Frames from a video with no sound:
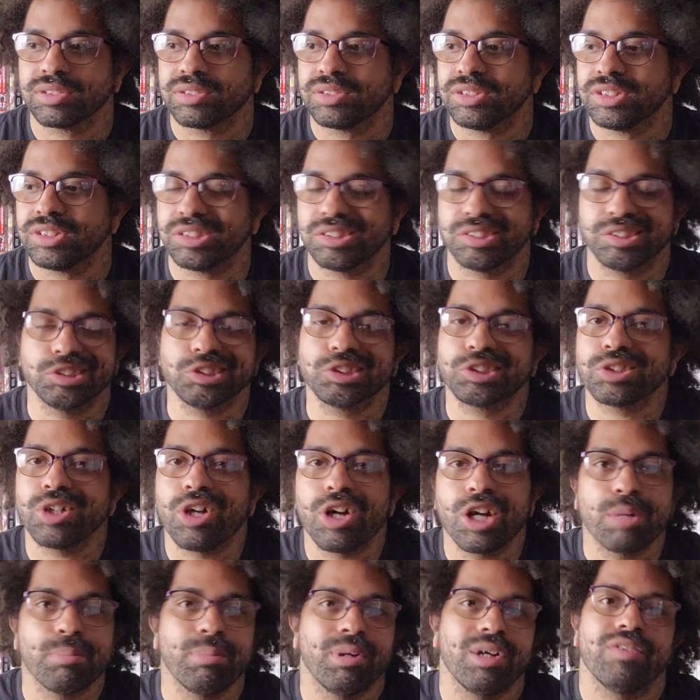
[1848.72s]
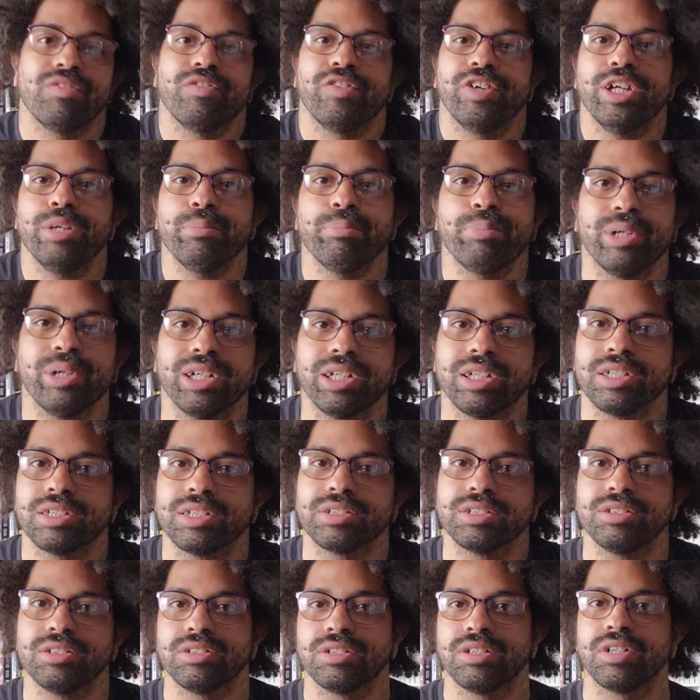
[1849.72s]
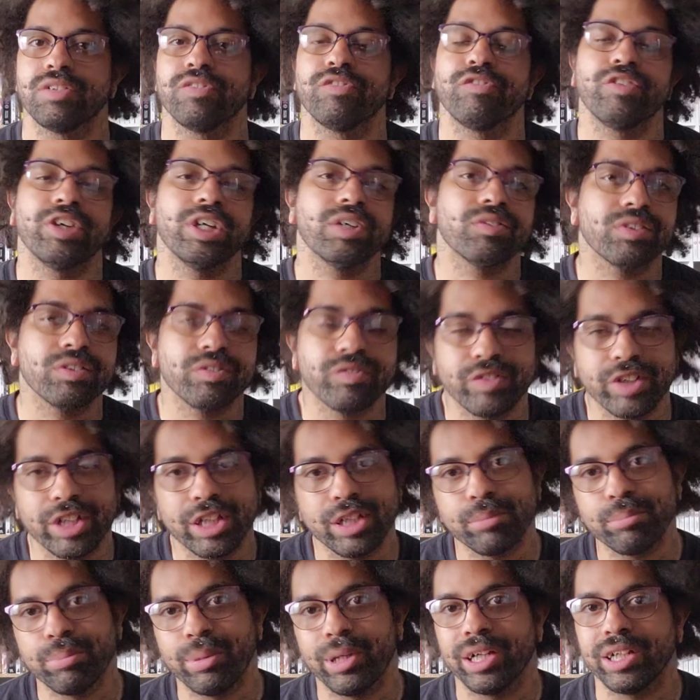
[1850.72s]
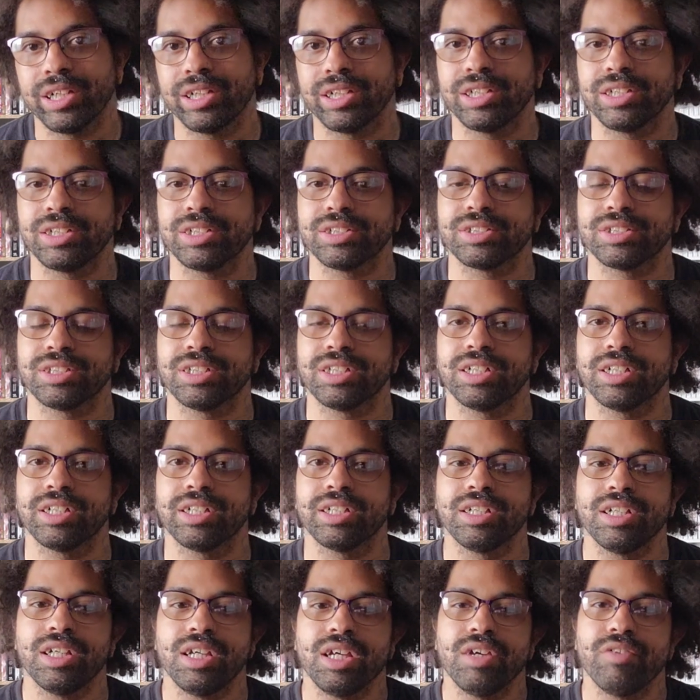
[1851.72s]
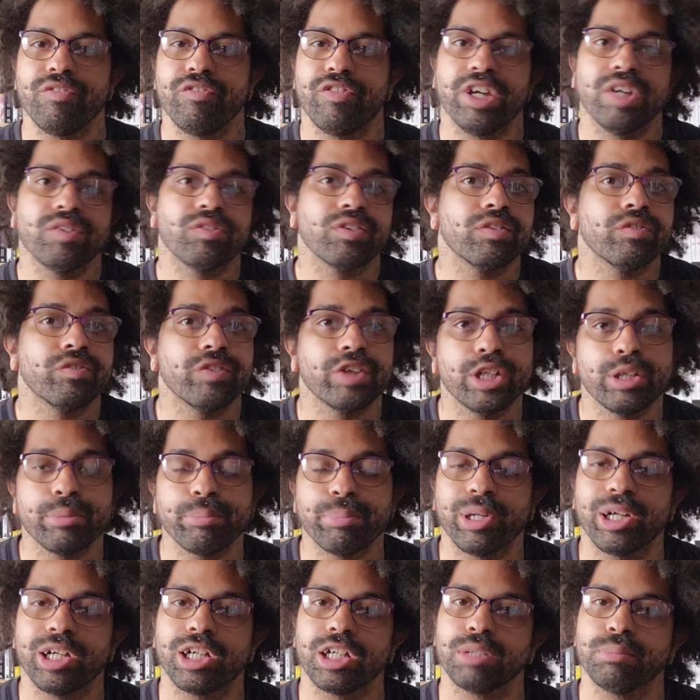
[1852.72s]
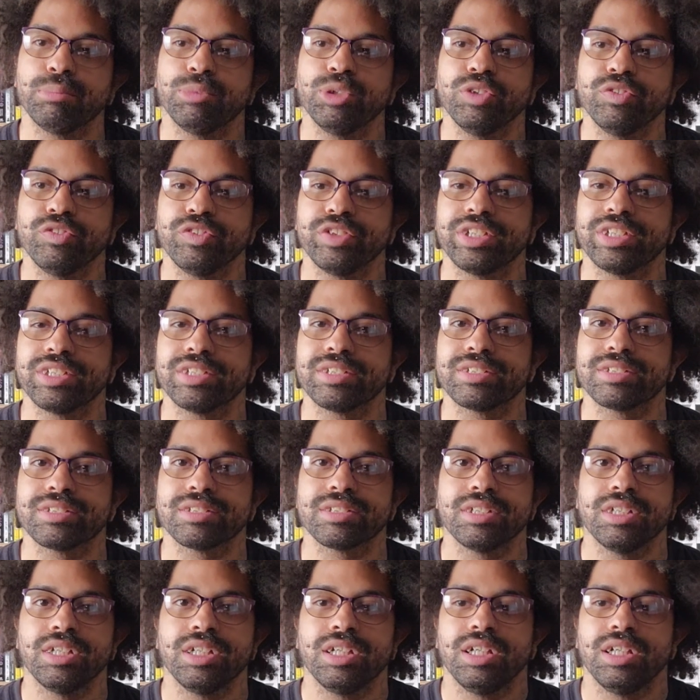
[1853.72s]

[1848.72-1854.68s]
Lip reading: Let's just talk about vampires, you know, our favorite vampires, our favorite vampire movies.